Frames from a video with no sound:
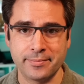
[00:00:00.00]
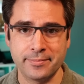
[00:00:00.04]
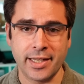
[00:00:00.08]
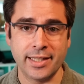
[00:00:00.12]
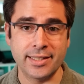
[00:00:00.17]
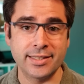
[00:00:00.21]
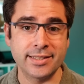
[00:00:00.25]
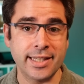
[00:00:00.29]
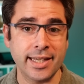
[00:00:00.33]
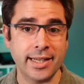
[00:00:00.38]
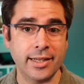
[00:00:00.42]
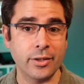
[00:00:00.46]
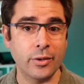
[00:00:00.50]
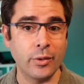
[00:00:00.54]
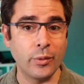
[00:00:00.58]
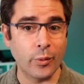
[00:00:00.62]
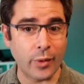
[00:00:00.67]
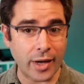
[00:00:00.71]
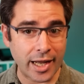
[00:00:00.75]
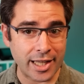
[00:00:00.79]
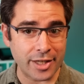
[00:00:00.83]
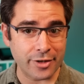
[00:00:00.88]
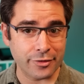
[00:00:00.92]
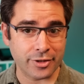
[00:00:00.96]
It's taken a
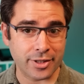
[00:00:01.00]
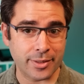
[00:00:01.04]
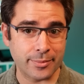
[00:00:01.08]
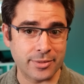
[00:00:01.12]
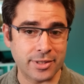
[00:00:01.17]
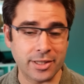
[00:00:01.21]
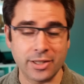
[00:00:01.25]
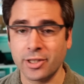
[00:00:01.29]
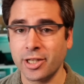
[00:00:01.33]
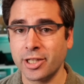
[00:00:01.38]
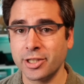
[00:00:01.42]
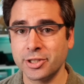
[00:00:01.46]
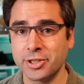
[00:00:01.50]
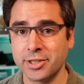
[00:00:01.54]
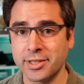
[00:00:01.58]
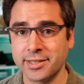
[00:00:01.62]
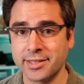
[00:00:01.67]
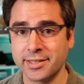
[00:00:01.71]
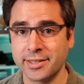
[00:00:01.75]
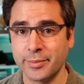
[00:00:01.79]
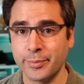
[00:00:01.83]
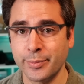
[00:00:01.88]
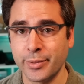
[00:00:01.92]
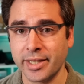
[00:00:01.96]
while for them to launch
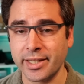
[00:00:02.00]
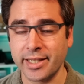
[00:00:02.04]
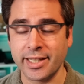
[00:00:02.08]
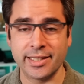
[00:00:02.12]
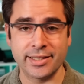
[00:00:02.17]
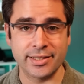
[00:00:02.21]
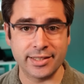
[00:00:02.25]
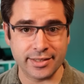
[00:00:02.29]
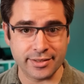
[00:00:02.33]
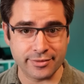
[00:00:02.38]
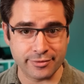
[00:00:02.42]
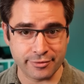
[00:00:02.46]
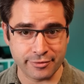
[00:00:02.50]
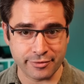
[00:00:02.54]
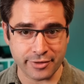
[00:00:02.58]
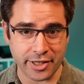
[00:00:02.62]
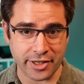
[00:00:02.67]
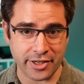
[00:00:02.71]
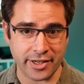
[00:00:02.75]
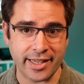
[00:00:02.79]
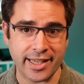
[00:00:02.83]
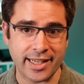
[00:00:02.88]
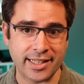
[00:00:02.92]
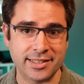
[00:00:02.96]
this, but it's
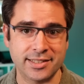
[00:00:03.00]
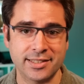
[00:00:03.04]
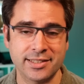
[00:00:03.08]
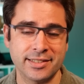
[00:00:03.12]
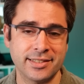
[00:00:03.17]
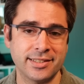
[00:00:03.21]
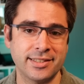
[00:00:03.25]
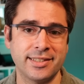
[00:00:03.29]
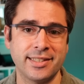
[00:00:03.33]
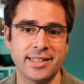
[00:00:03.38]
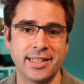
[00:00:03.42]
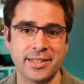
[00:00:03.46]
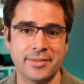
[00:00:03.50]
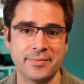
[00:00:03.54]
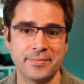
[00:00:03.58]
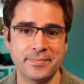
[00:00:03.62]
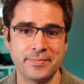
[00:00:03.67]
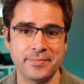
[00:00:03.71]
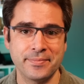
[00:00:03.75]
very excellent to see it.